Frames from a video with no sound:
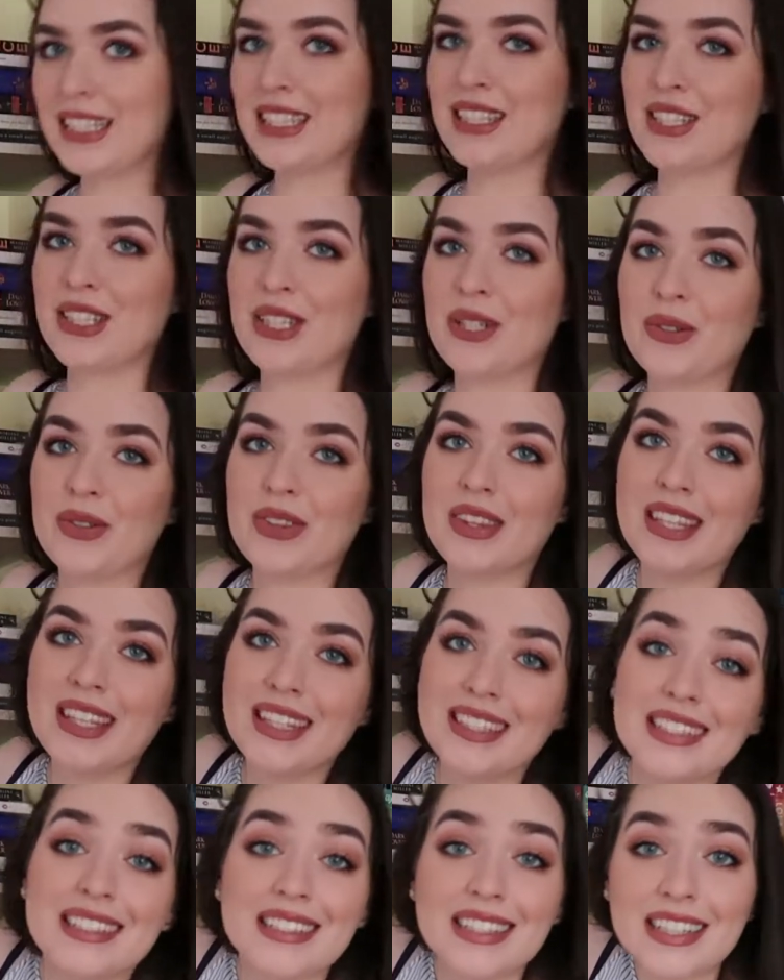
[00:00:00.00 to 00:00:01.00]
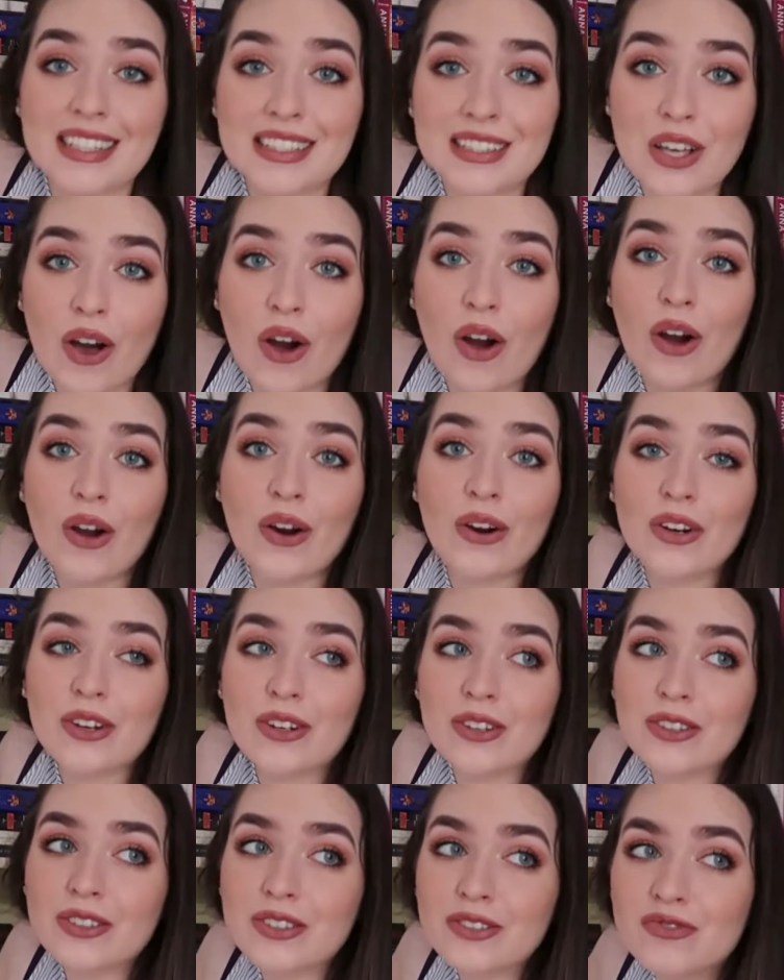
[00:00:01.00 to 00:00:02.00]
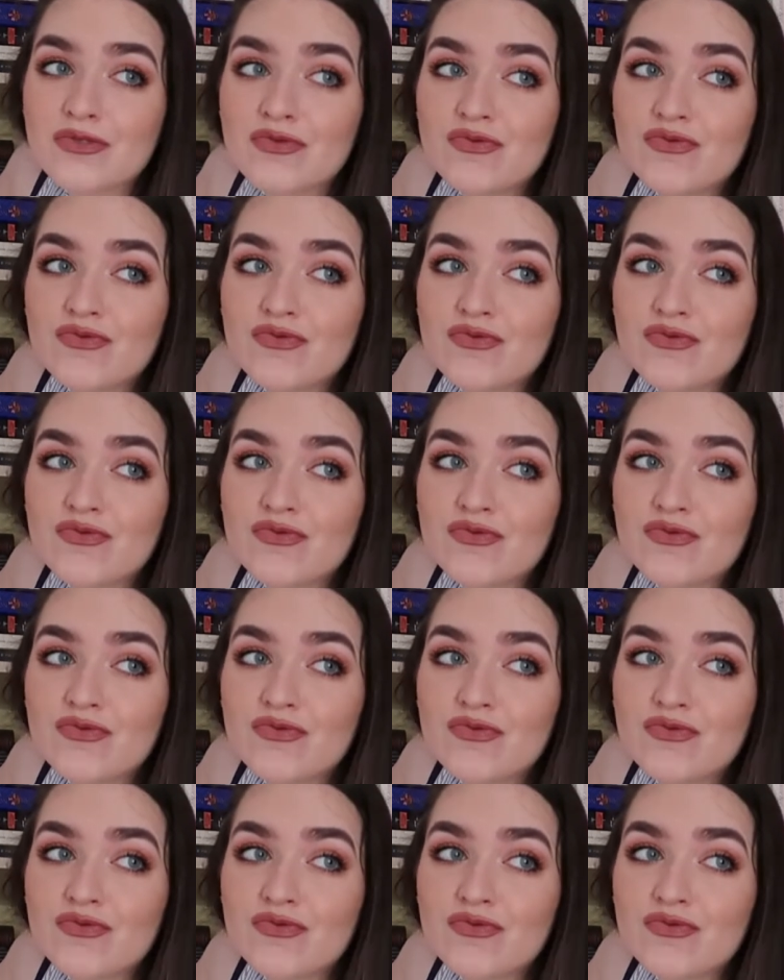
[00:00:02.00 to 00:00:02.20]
So this is our